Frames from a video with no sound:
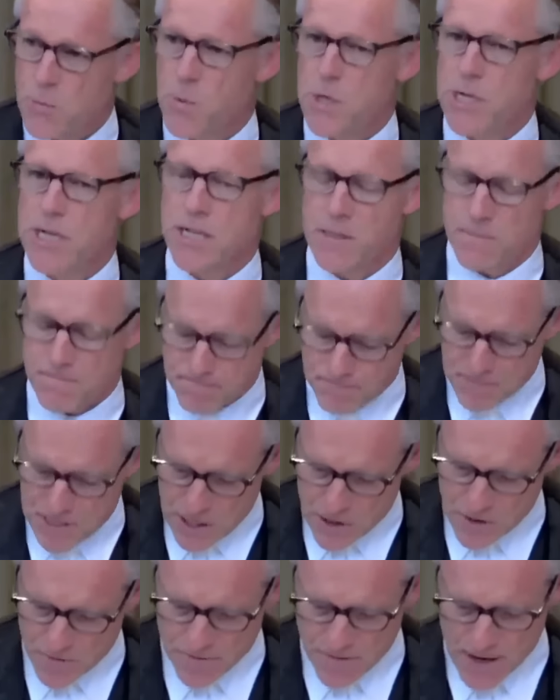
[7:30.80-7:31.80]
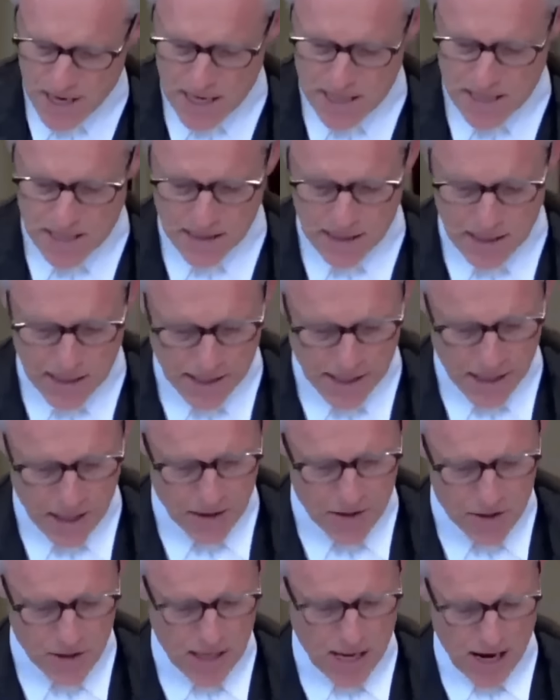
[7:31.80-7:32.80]
Desperate, Terrified and
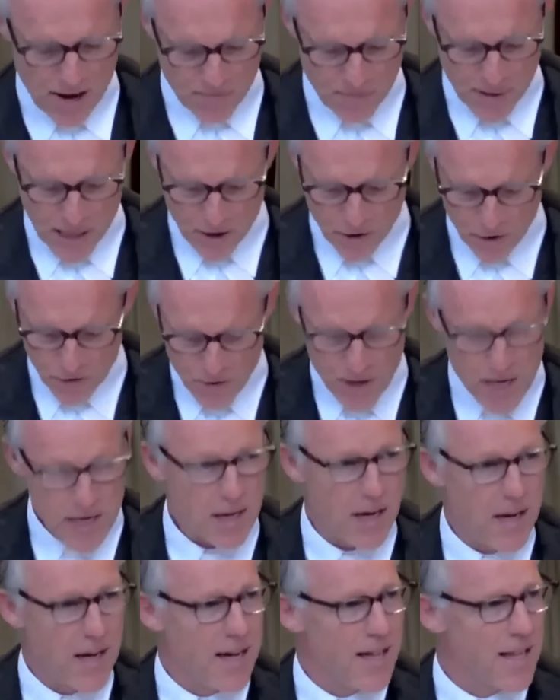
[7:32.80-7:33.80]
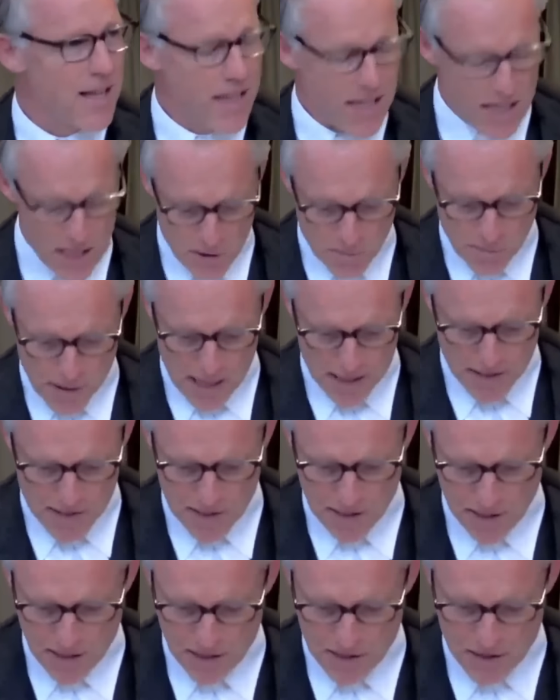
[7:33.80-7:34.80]
clinging to life by a thread, these
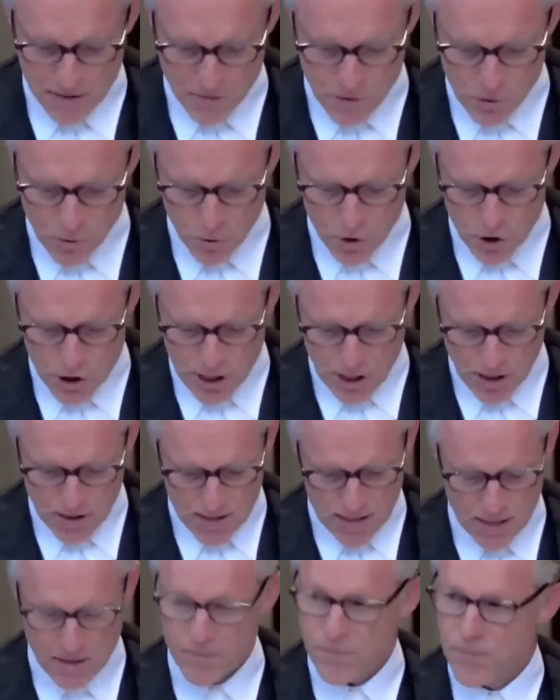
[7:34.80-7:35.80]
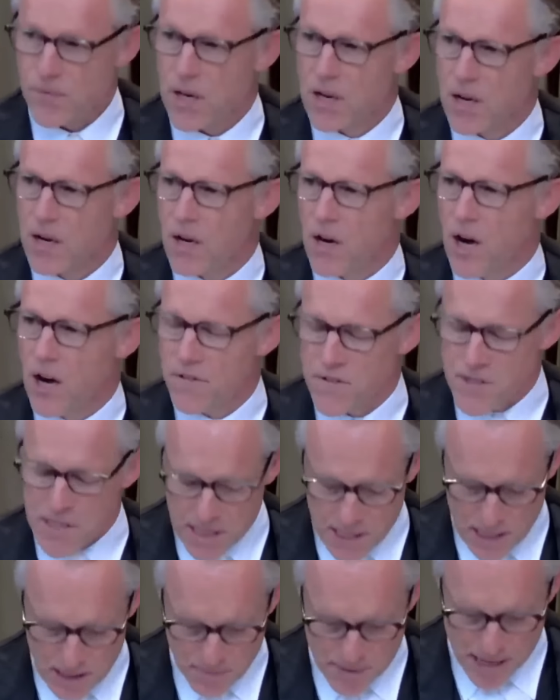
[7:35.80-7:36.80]
Palestinians have sought shelter,
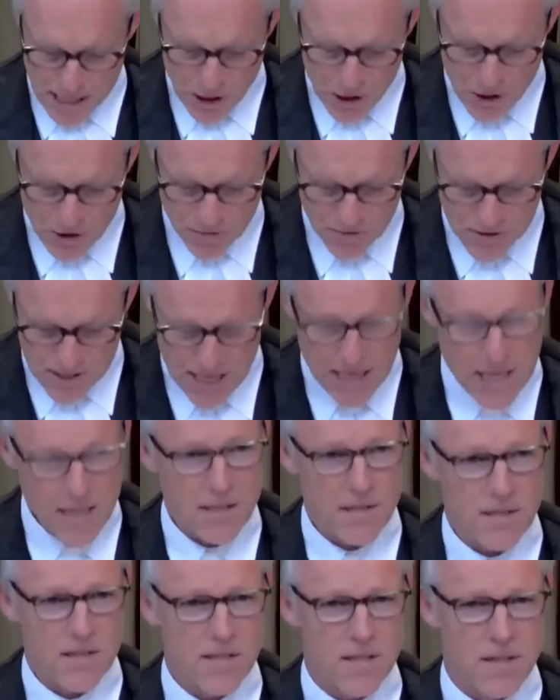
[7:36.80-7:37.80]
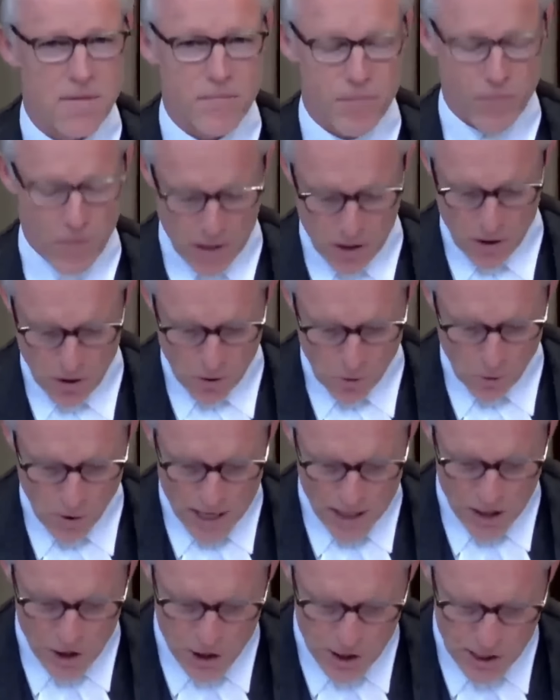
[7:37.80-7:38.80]
often in makeshift tents
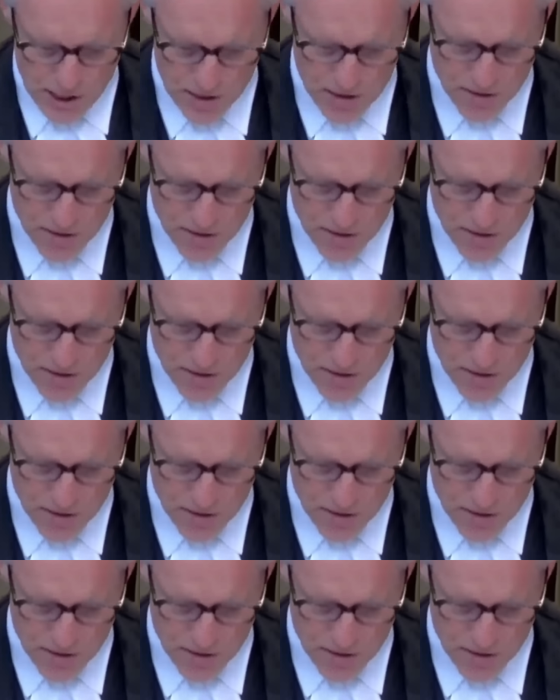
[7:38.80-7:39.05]
or under